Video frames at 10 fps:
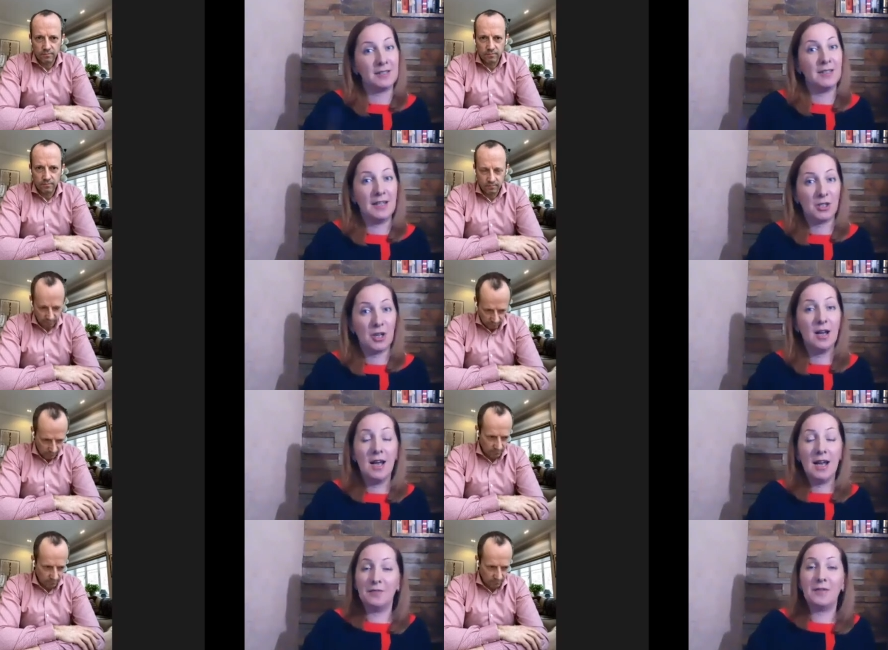Speaker 1: it is in
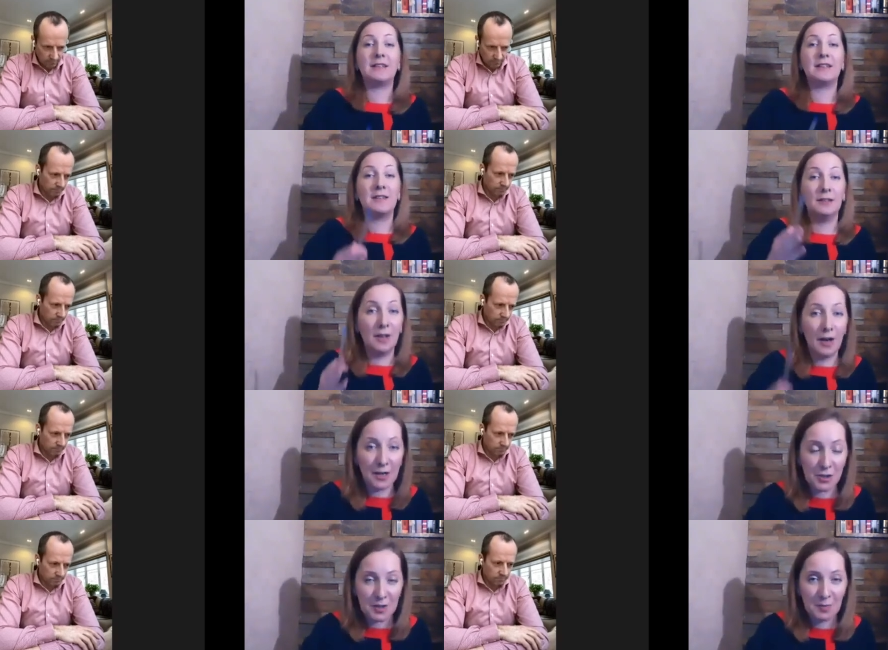Asia. In fact, the
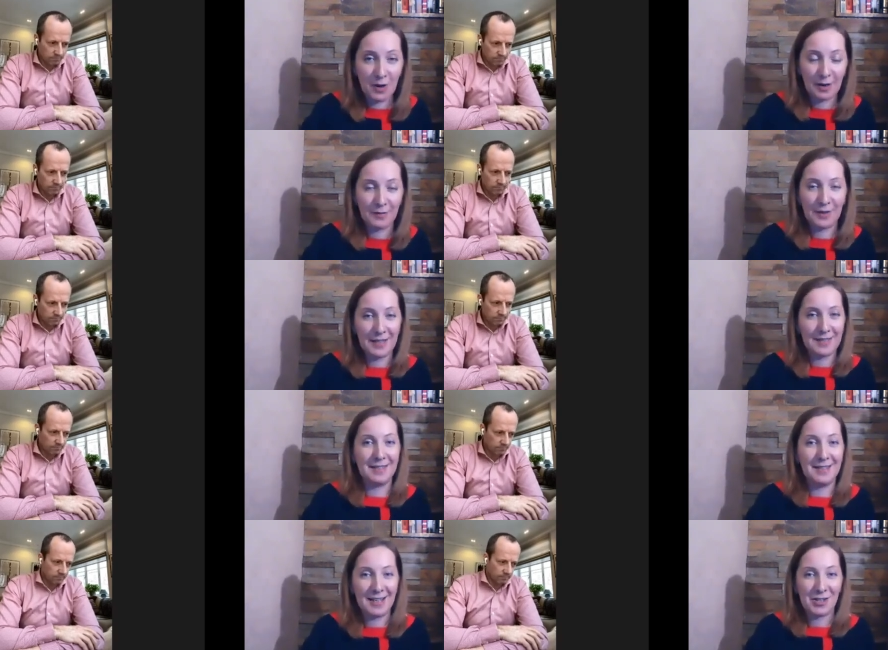largest part of it
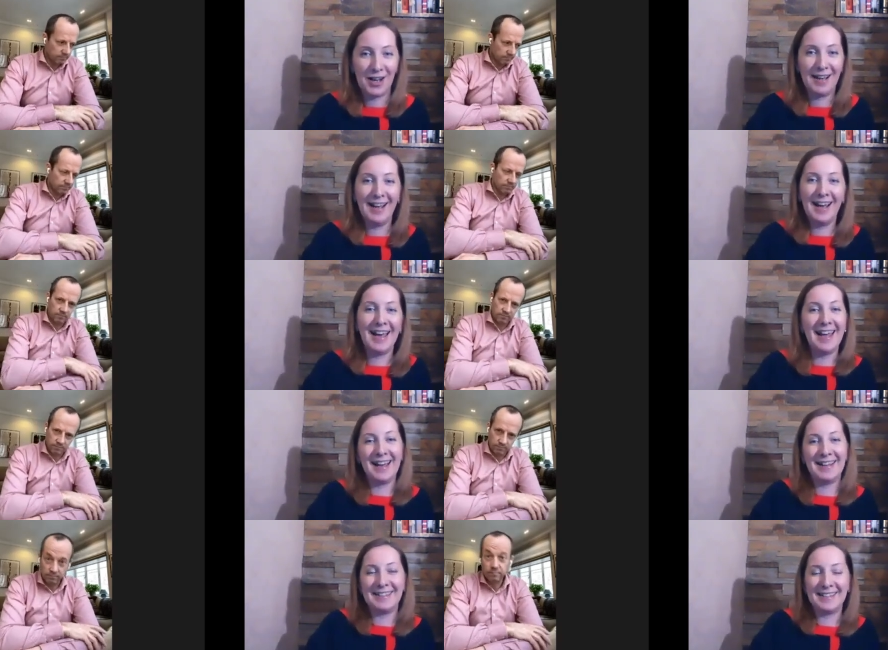is in Asia,
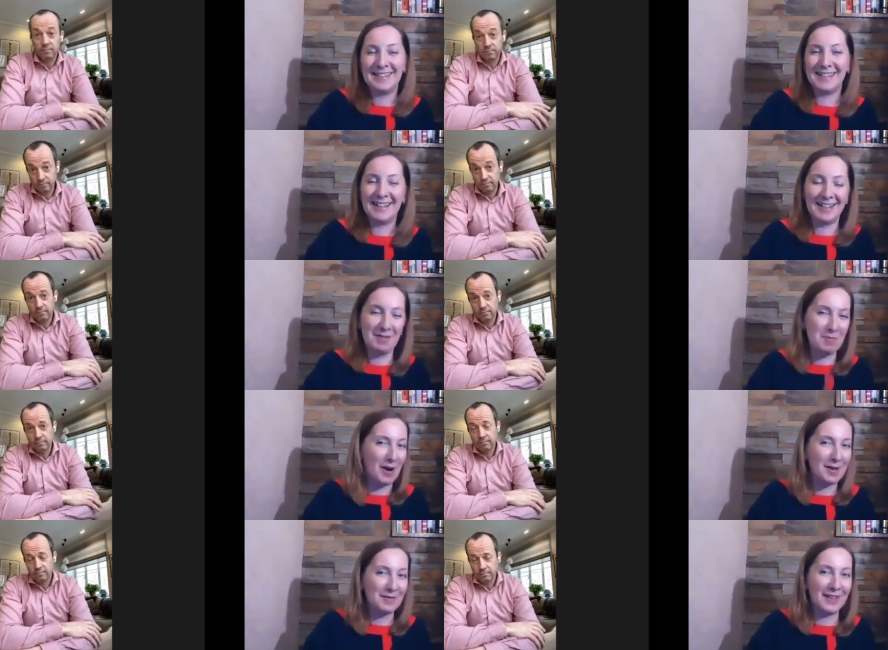and
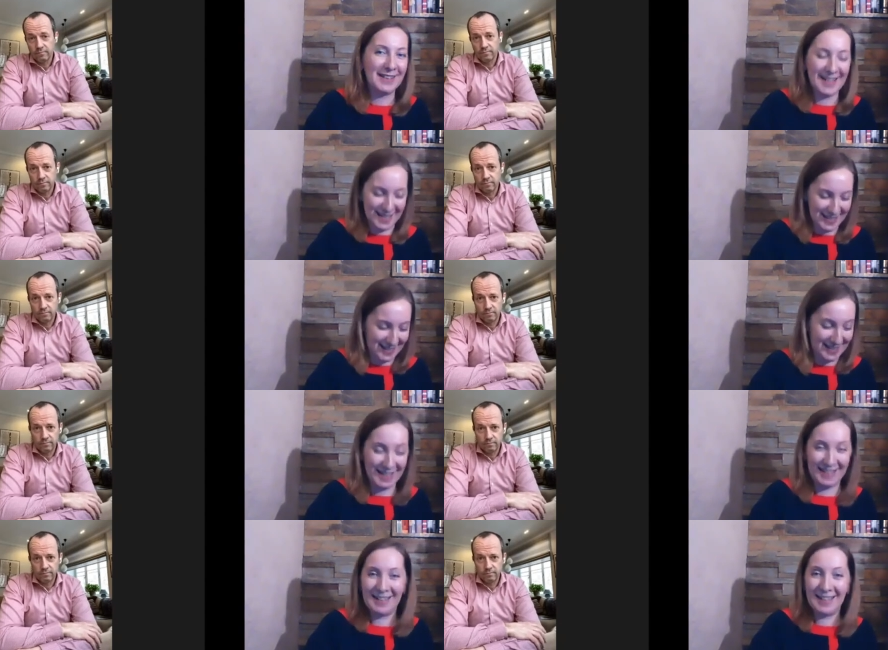part of it
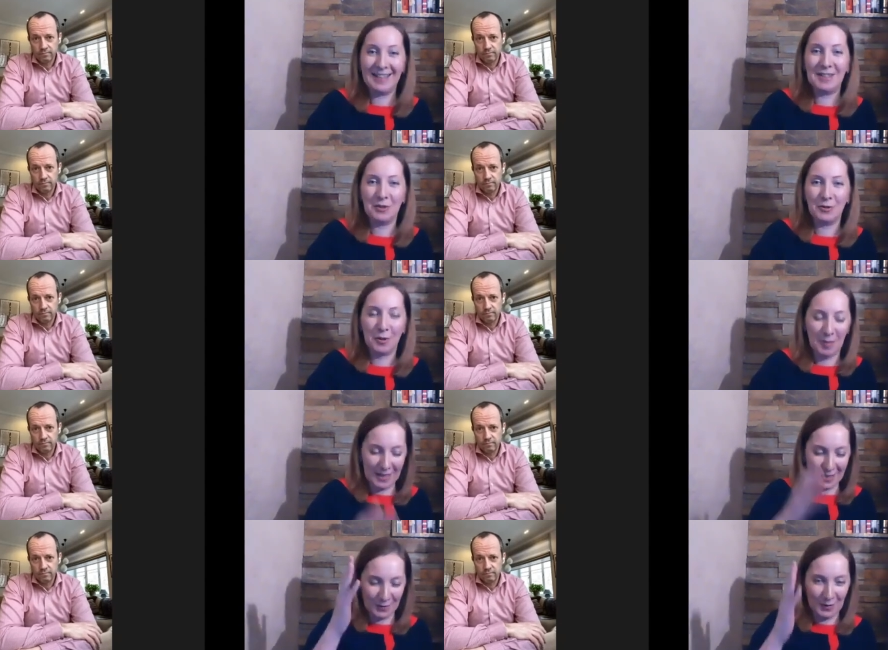is in
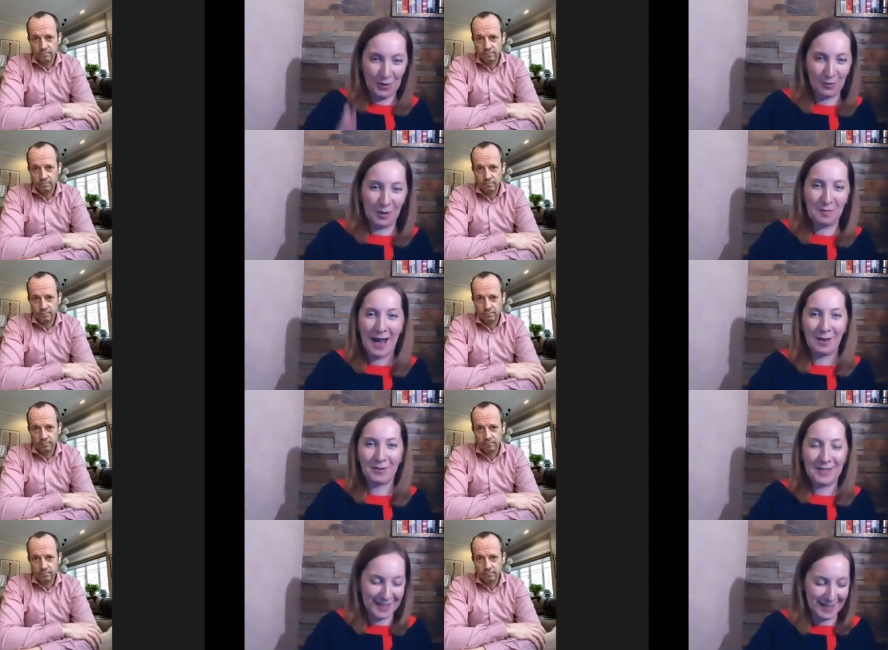Europe. So the Ural
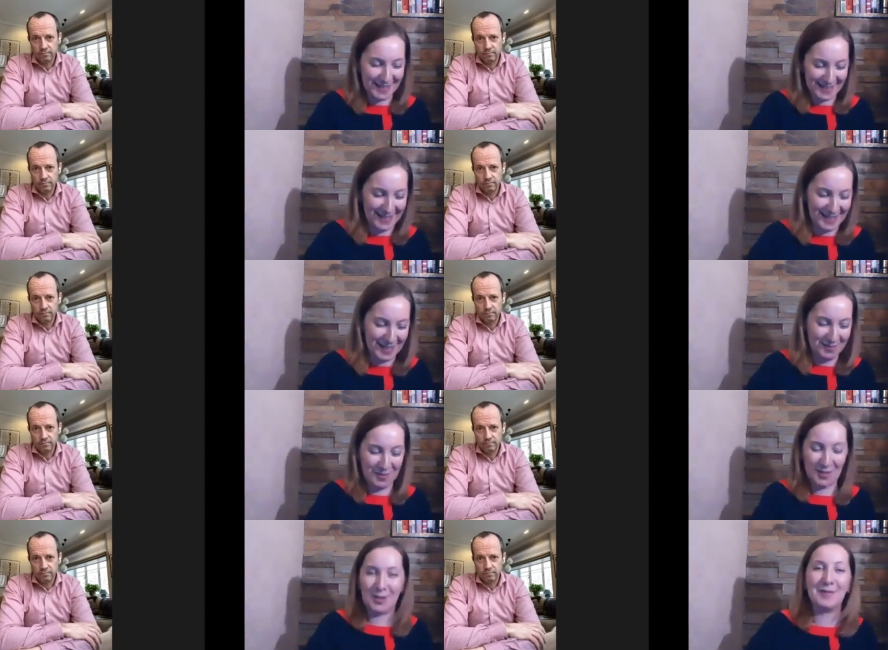Mountains
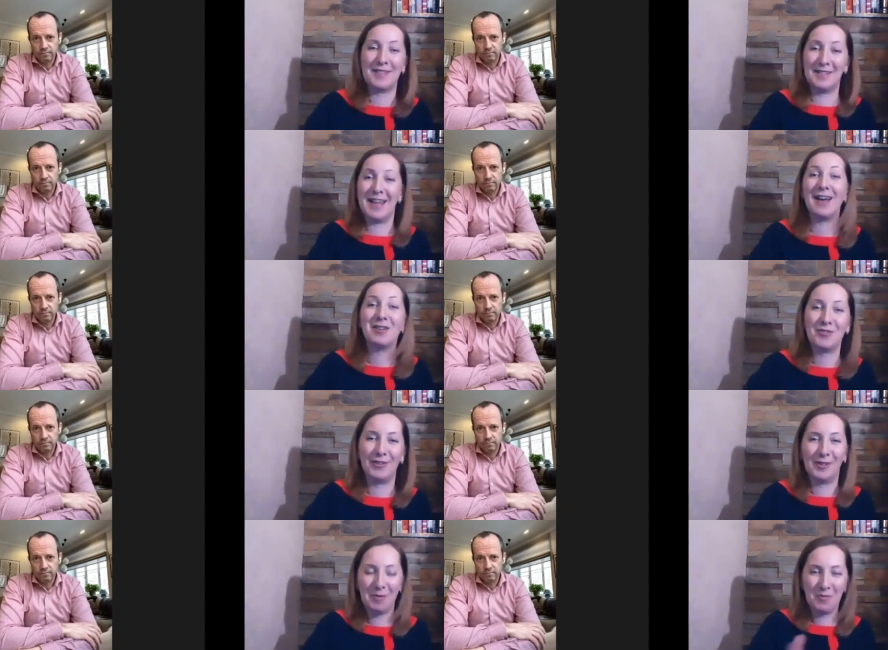serve as the
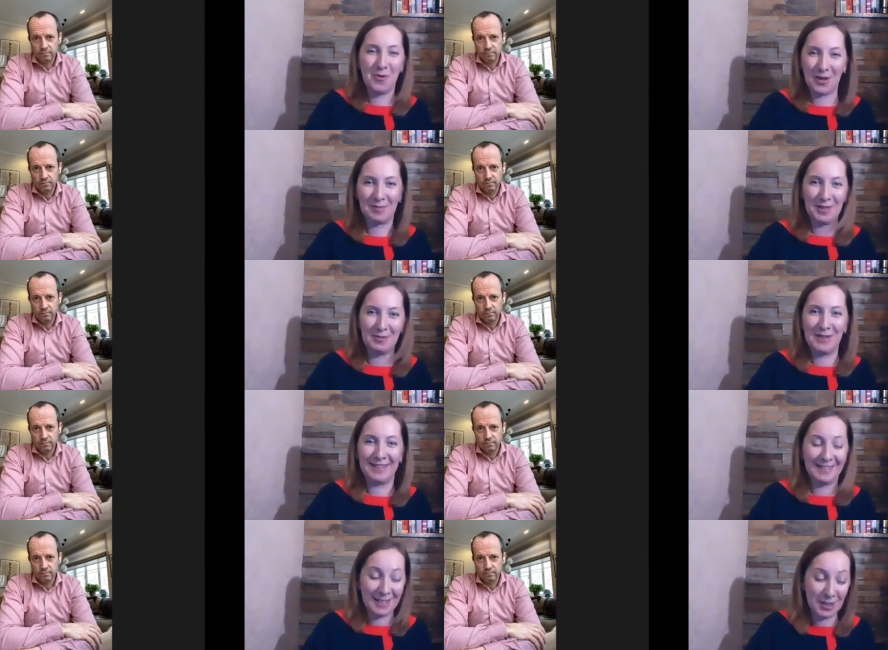natural border
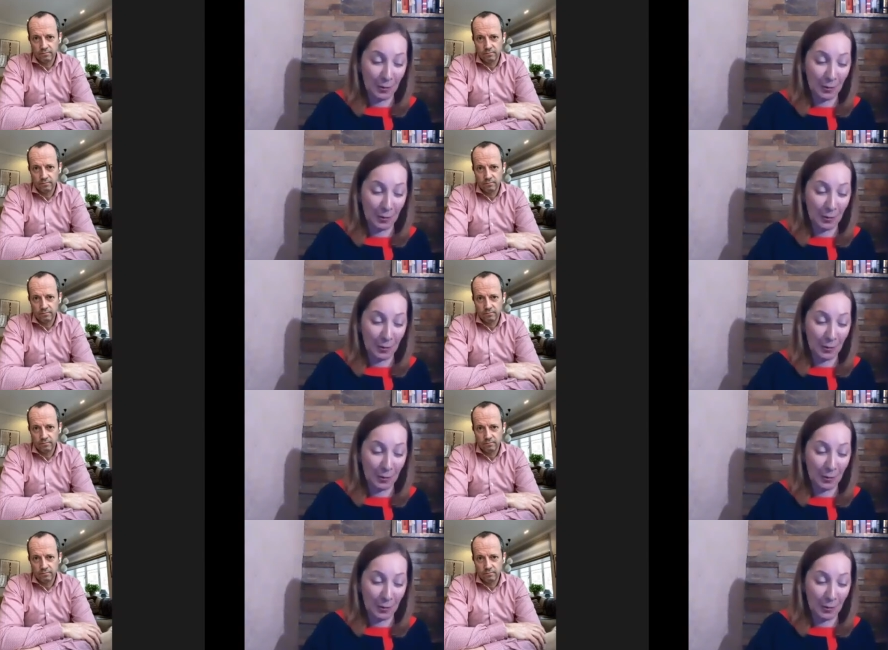between the